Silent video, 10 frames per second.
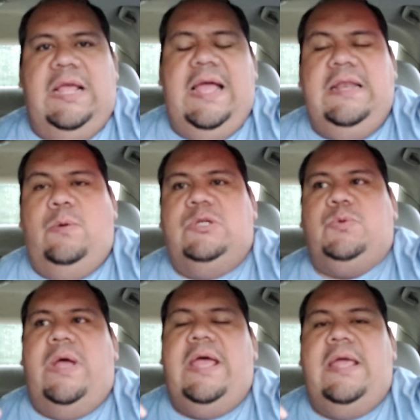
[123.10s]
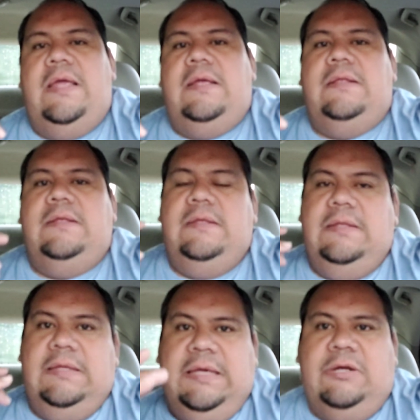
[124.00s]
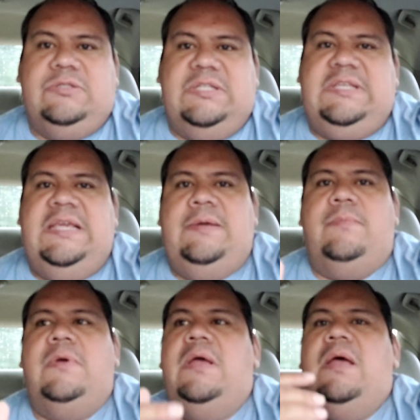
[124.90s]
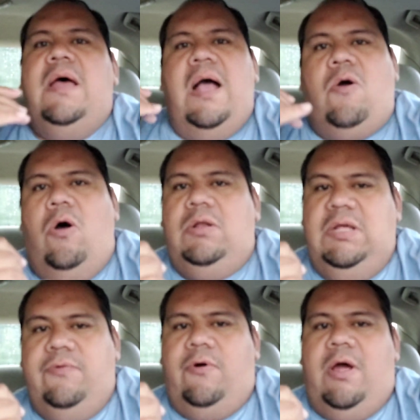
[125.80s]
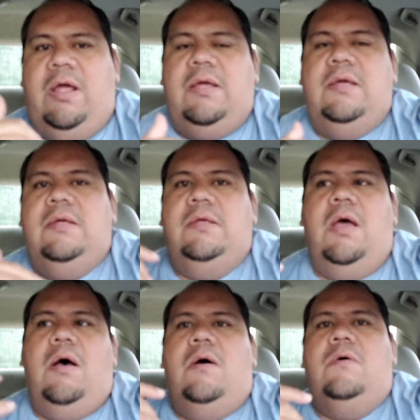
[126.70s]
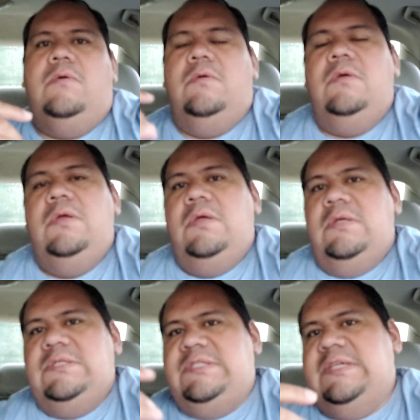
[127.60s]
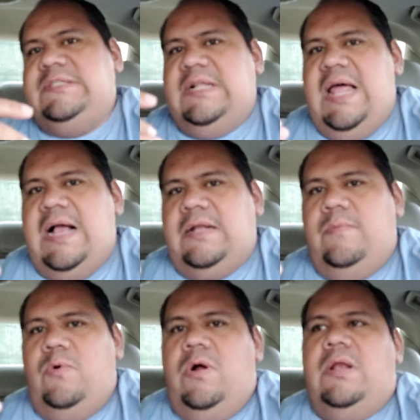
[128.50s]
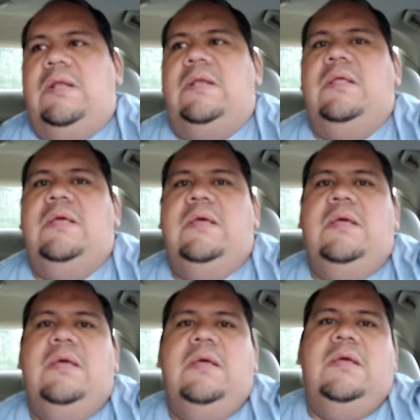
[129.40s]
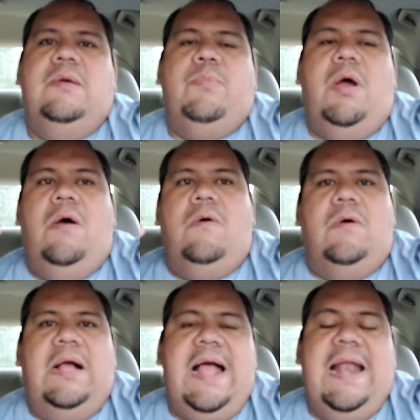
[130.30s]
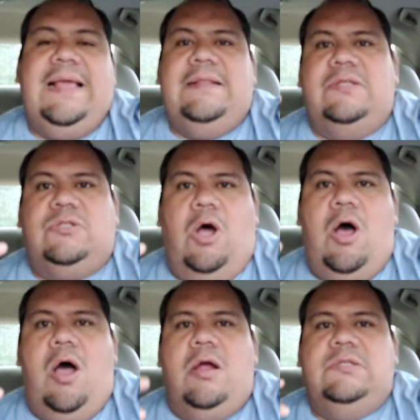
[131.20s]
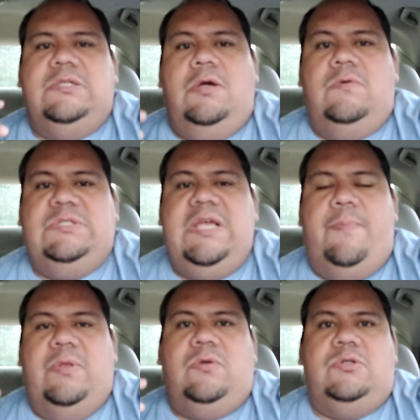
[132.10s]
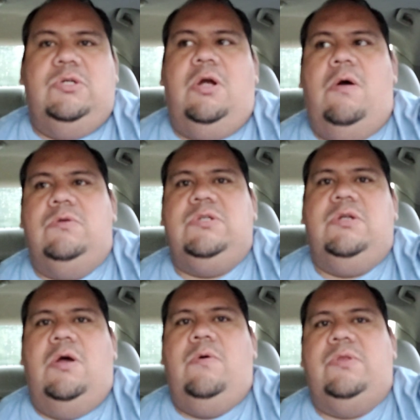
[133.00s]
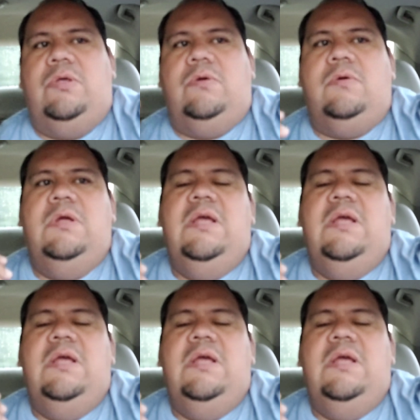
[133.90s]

Any which way, here's the team. I call Leroy. "Yo, 6 o'clock in the morning. Bro, I got to get this car." He's like, "Yo, what's up? I thought your girl was going to go with you."